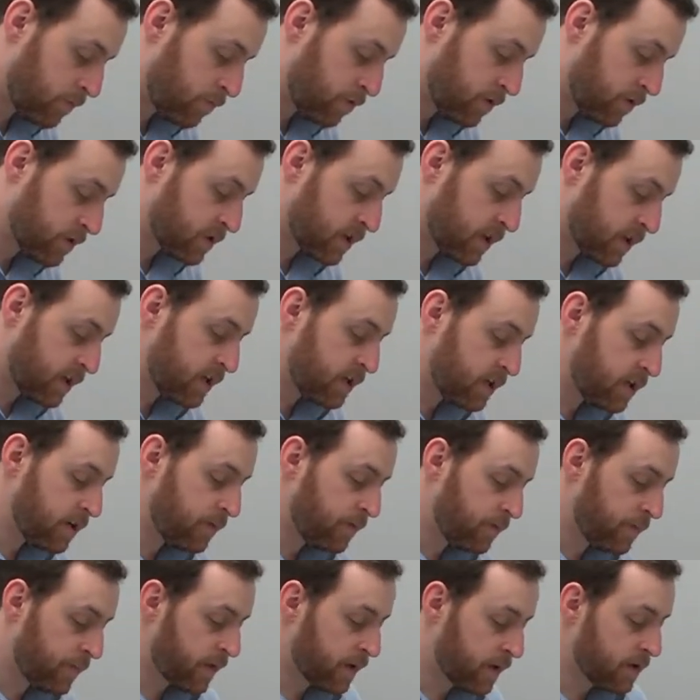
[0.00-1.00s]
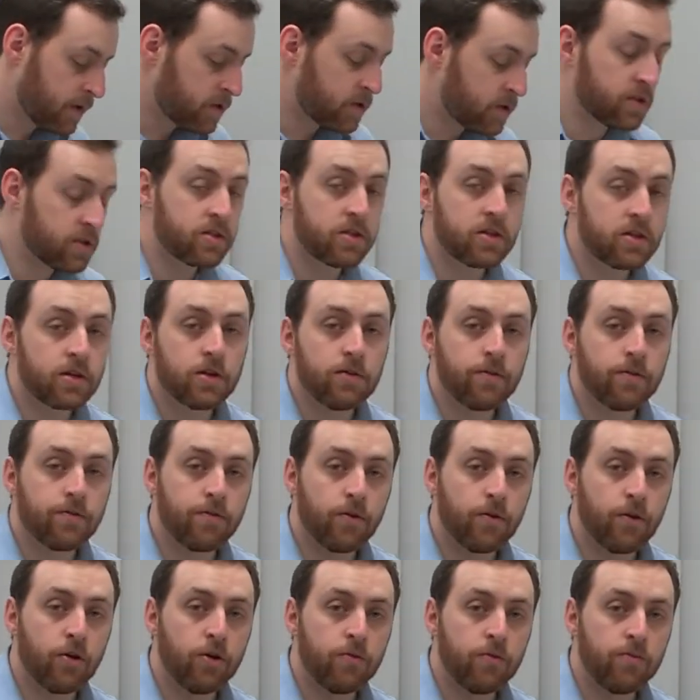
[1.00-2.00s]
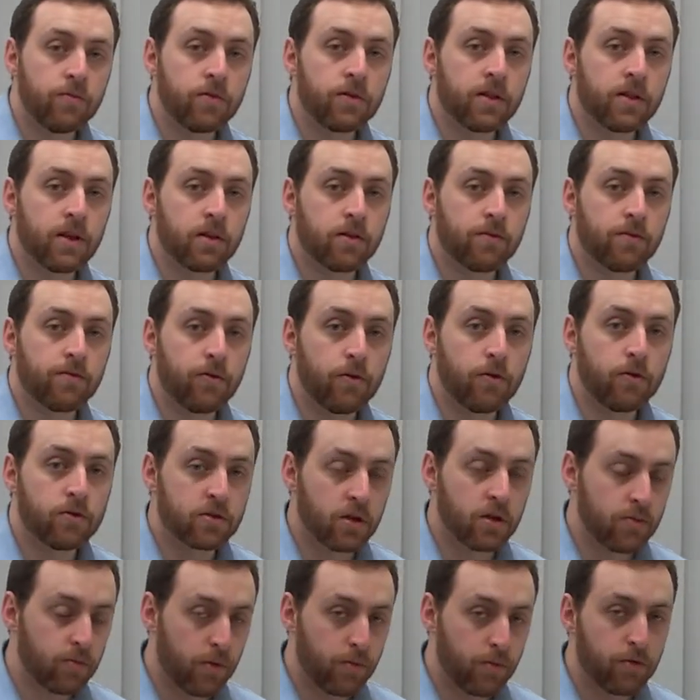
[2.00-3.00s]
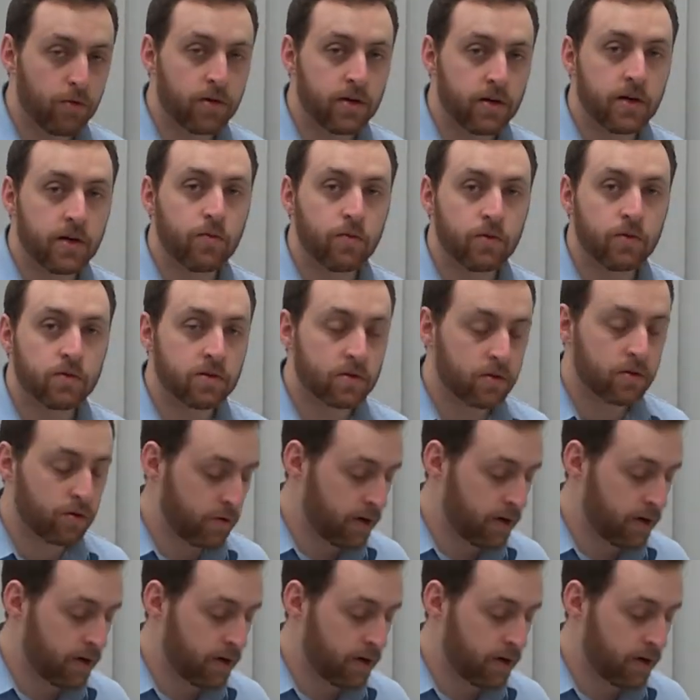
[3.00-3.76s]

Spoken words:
press E, just to confirm that the first time I put it in was